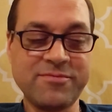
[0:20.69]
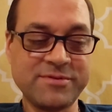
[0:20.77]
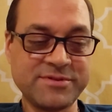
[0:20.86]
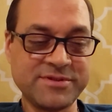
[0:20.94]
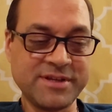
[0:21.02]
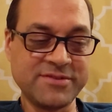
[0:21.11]
which
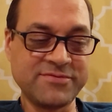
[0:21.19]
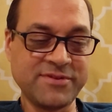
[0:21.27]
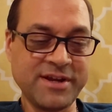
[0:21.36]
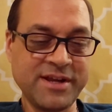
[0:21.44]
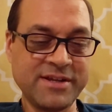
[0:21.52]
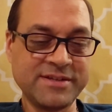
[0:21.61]
stands for
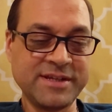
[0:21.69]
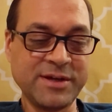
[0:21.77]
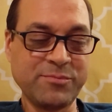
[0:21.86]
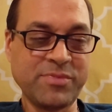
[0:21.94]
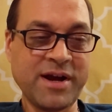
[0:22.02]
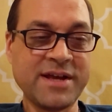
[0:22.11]
antique
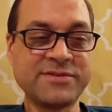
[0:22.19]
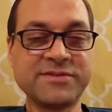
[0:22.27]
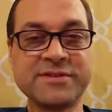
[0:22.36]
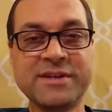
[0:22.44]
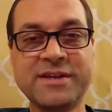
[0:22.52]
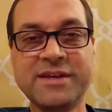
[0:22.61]
brass.
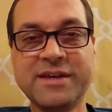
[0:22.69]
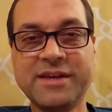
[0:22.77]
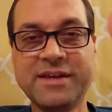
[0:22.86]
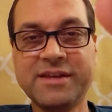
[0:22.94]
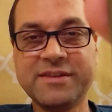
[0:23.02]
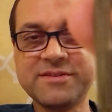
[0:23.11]

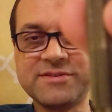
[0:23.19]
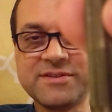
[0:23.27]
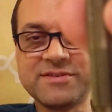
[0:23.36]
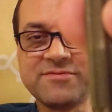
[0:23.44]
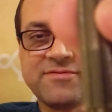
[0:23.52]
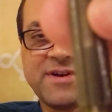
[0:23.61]
This is
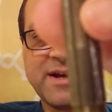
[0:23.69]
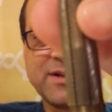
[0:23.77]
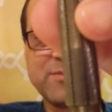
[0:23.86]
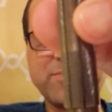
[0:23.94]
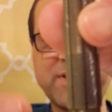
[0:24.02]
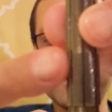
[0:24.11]
in fact a
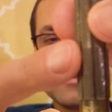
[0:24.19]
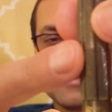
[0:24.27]
brass